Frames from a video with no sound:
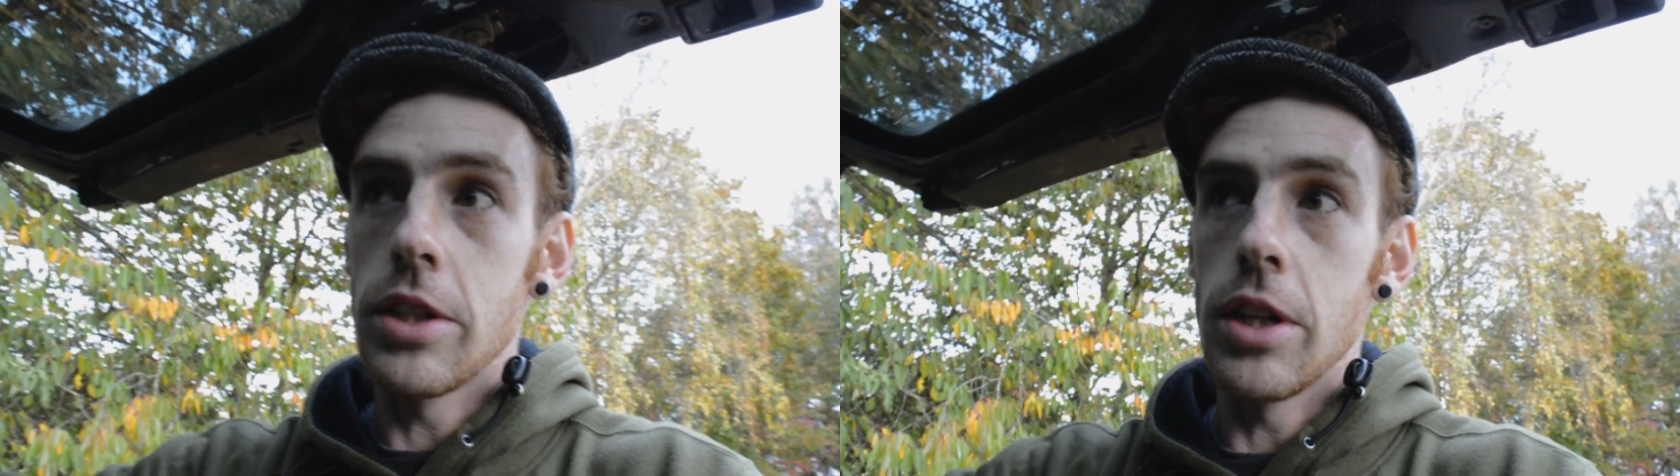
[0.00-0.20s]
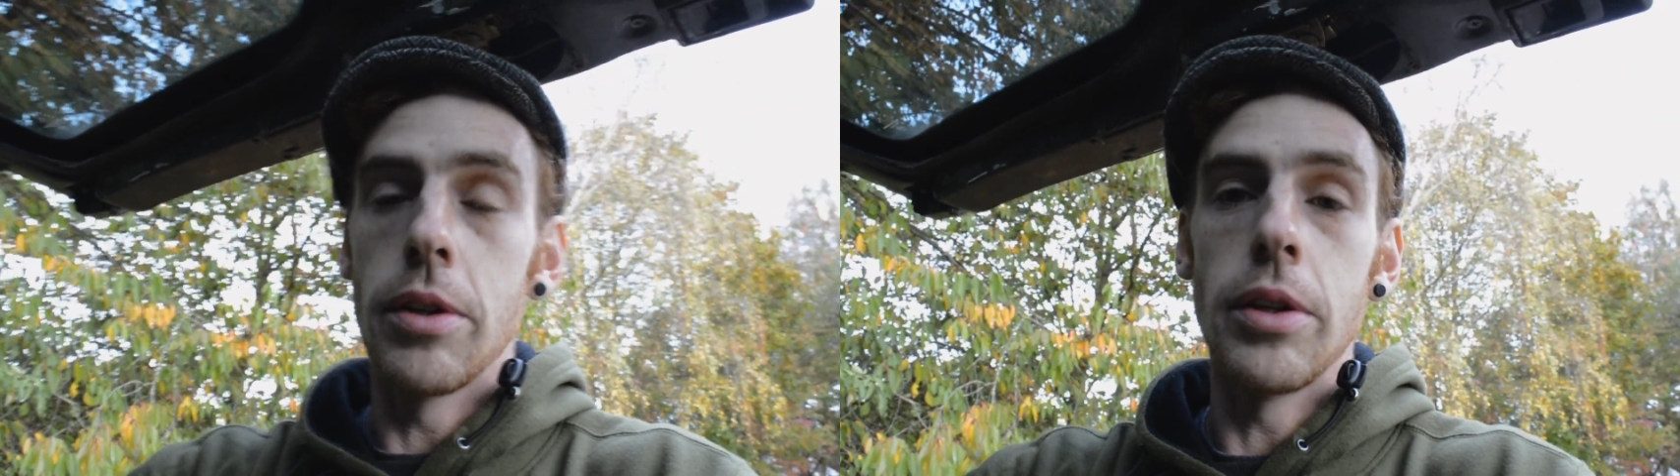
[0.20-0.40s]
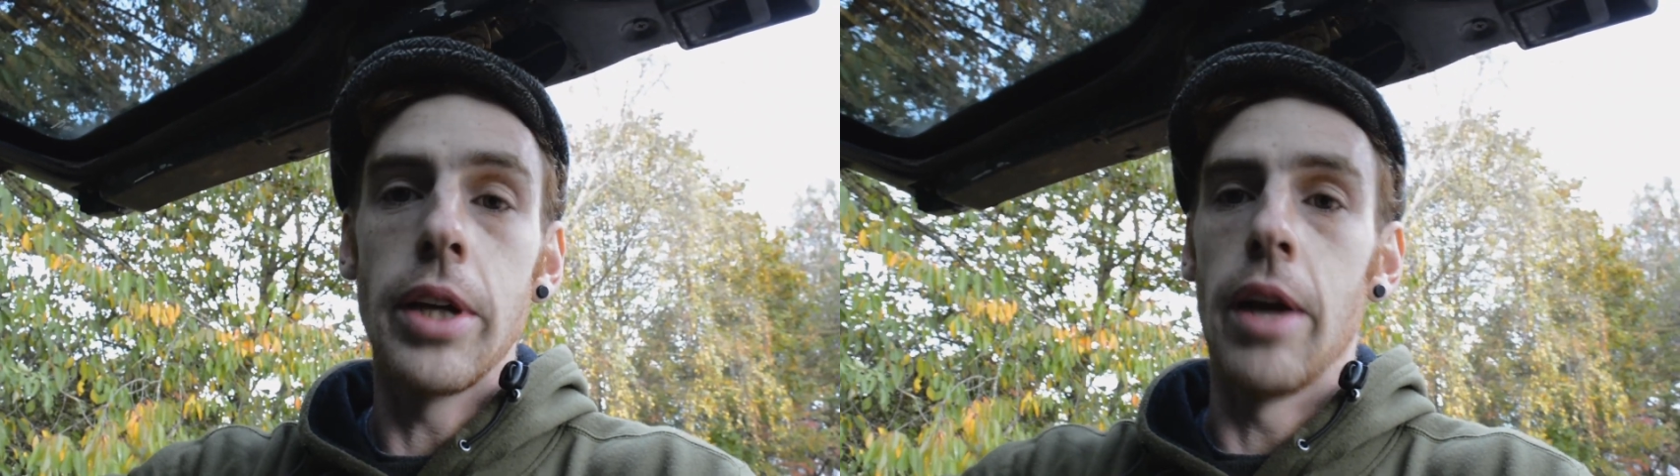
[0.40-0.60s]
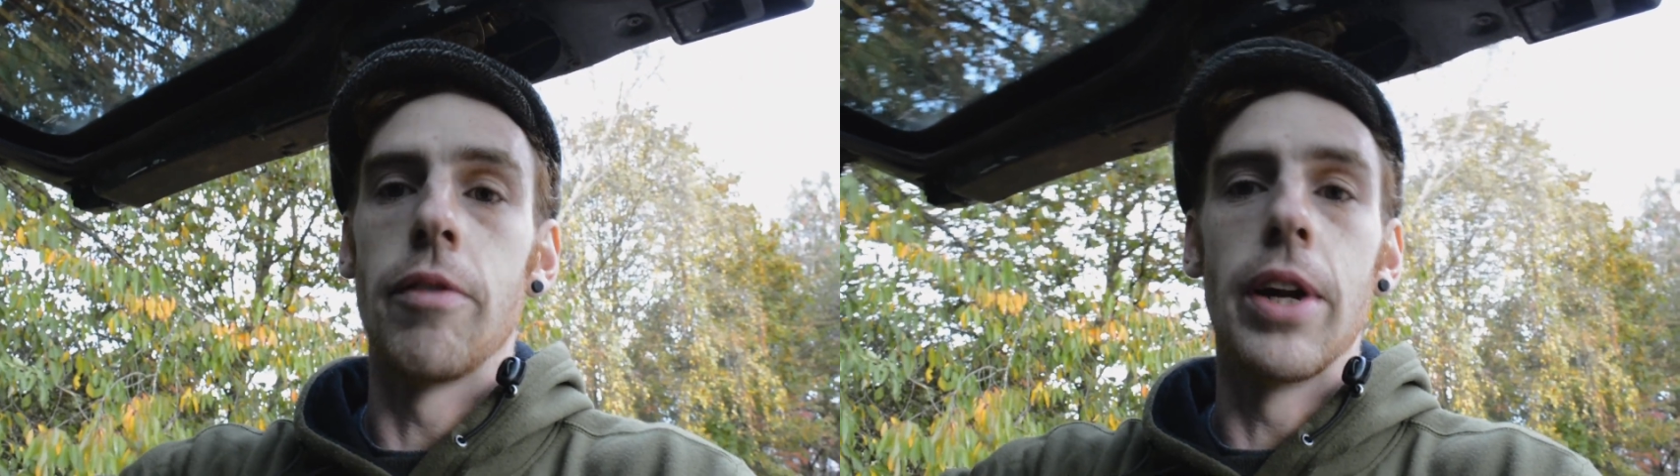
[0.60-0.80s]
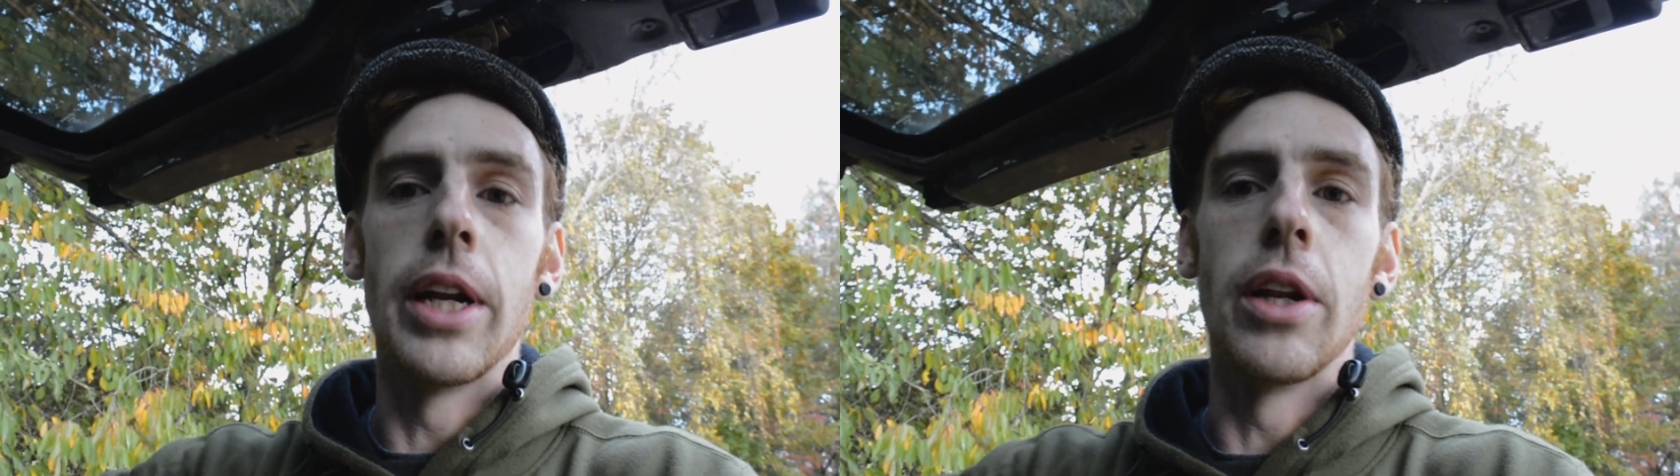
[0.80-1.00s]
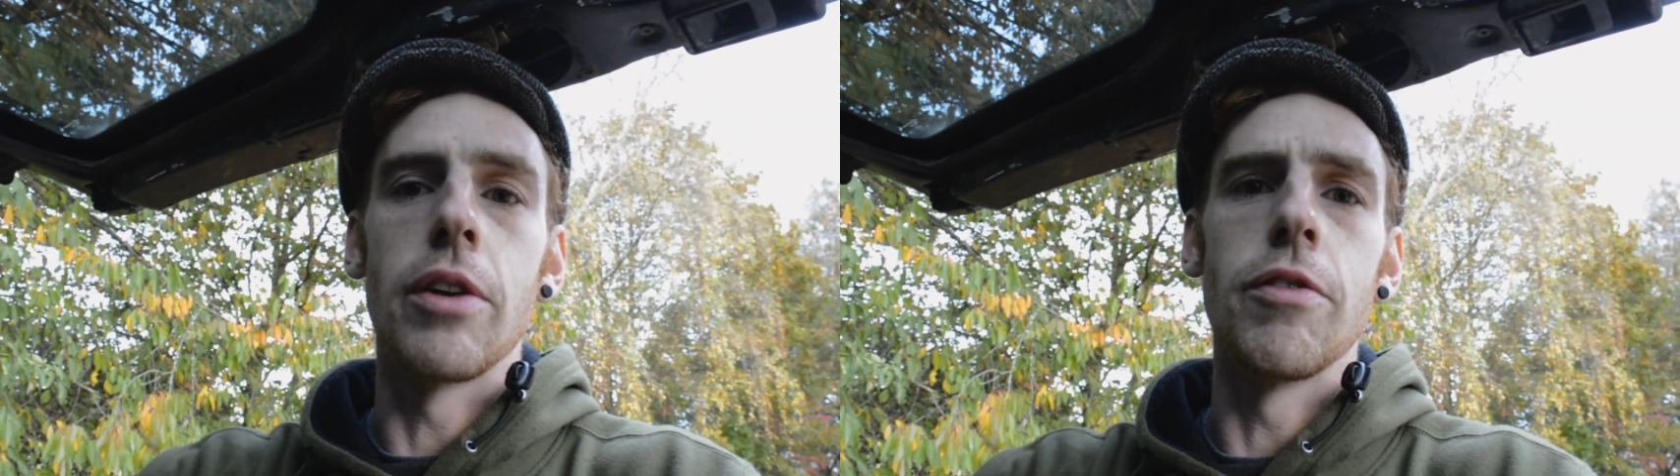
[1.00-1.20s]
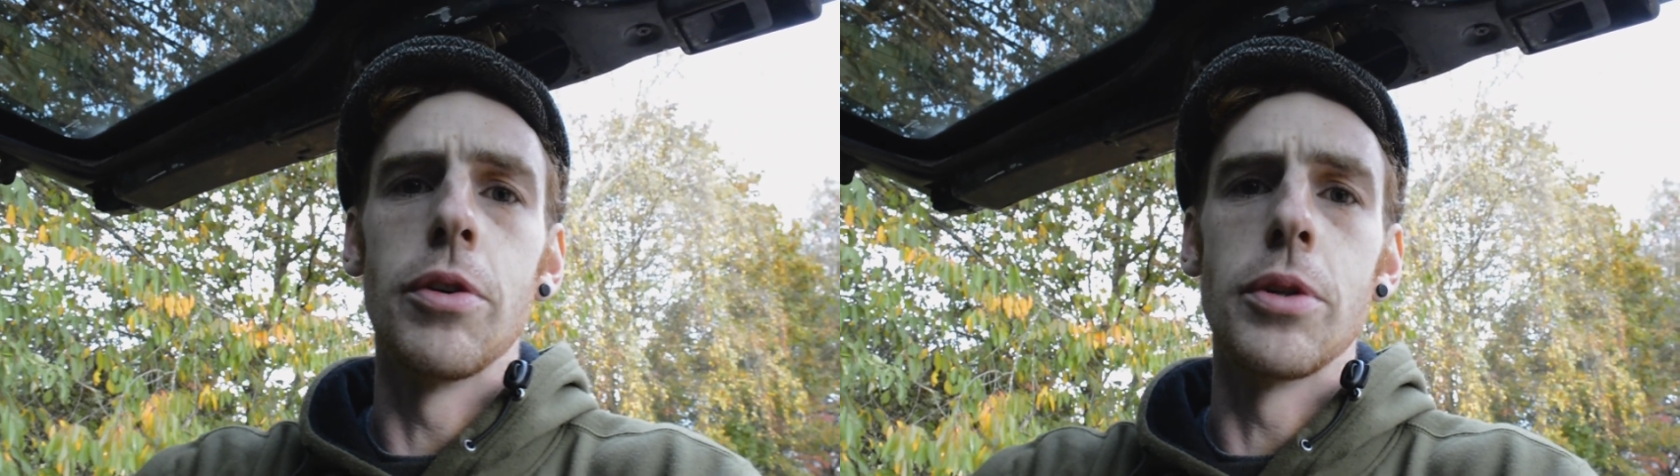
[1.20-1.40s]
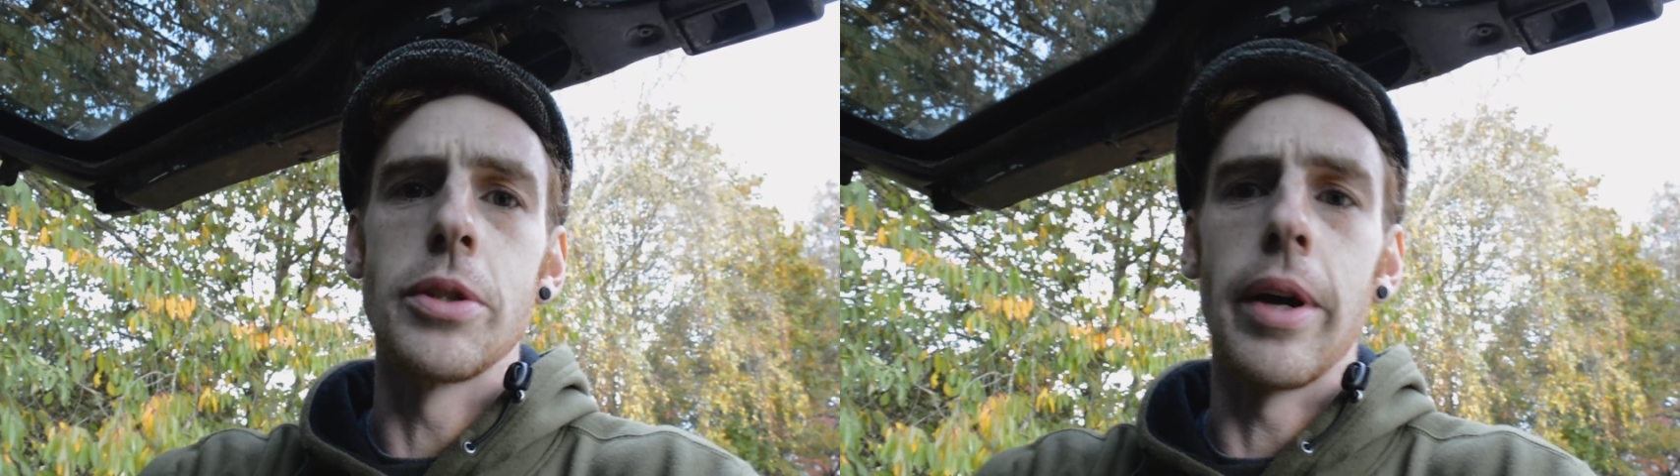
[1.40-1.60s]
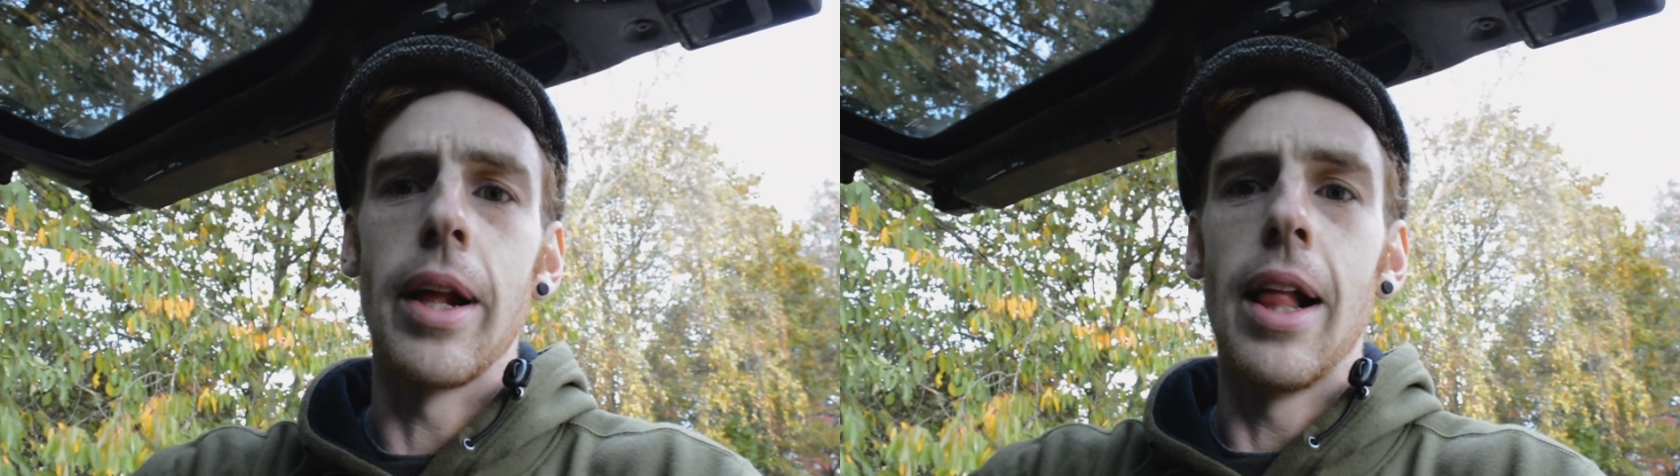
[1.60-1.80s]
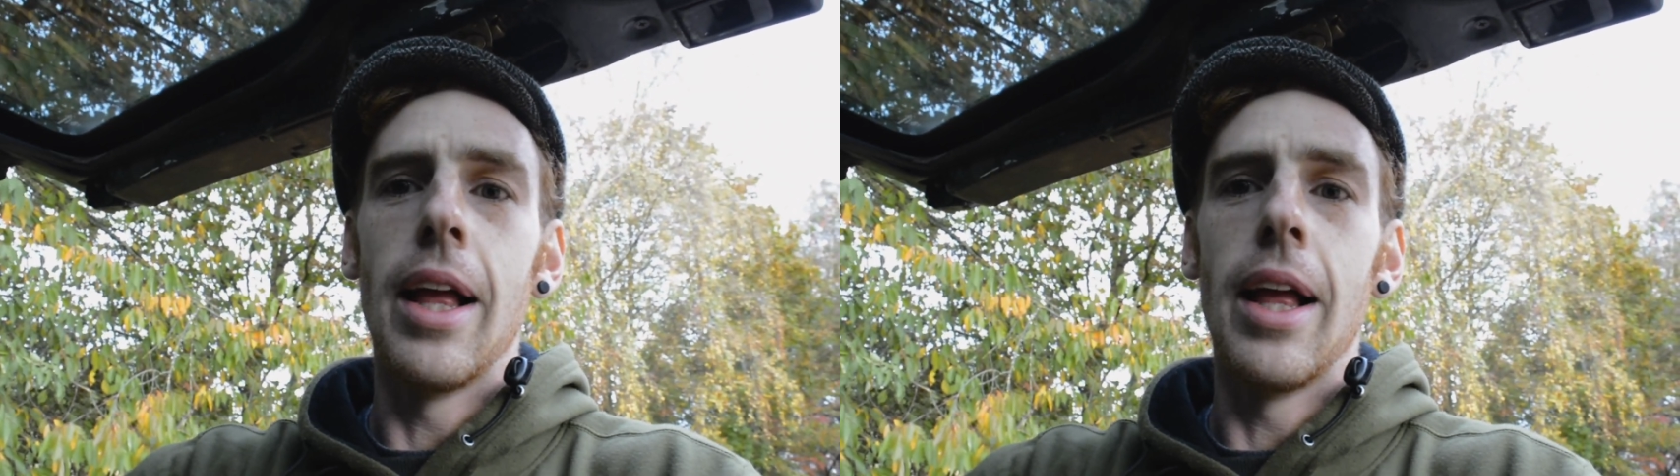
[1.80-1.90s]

so yeah, really looking forward to it.